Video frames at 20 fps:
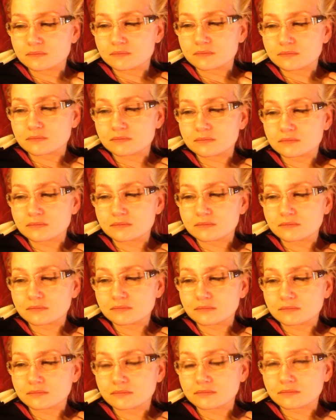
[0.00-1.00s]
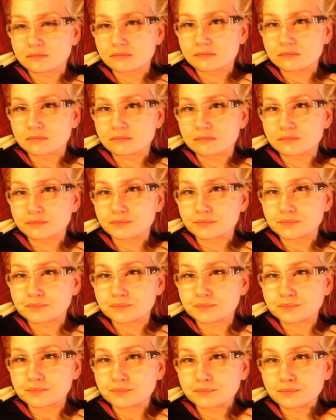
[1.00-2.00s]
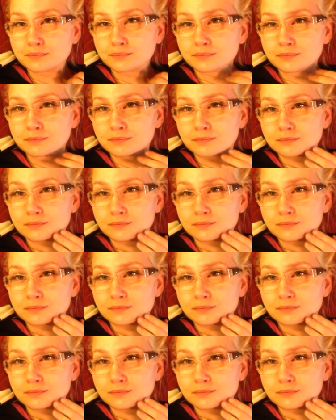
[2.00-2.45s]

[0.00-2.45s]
(silence)